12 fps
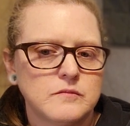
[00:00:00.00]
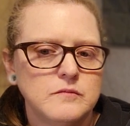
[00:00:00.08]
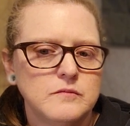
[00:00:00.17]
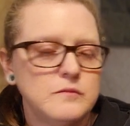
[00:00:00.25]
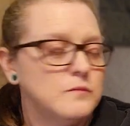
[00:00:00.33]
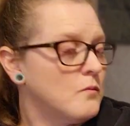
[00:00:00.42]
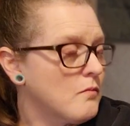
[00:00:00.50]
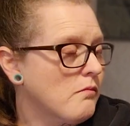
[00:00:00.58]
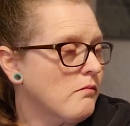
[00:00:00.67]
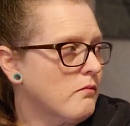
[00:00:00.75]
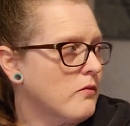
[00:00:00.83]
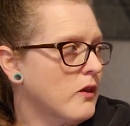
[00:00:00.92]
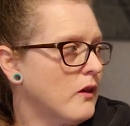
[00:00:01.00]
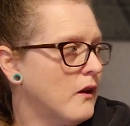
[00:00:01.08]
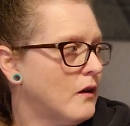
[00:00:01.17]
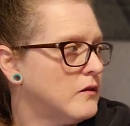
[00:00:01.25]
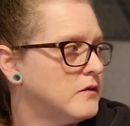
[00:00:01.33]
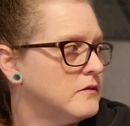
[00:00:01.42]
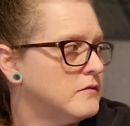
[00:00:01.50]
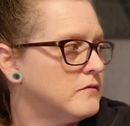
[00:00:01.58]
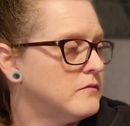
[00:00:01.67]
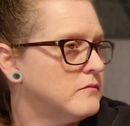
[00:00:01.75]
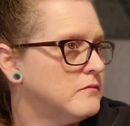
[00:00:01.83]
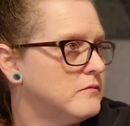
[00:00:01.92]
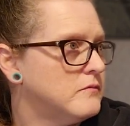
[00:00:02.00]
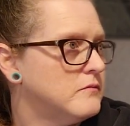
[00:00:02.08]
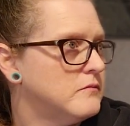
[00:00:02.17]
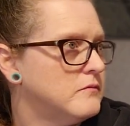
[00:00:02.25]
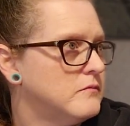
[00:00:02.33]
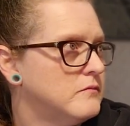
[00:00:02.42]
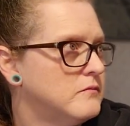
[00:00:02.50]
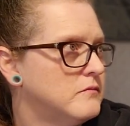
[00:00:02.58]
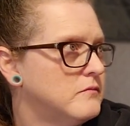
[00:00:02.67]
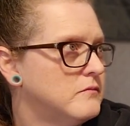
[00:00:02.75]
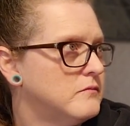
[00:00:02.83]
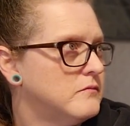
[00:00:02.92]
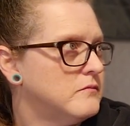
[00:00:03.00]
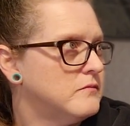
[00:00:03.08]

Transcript: This person isn't speaking.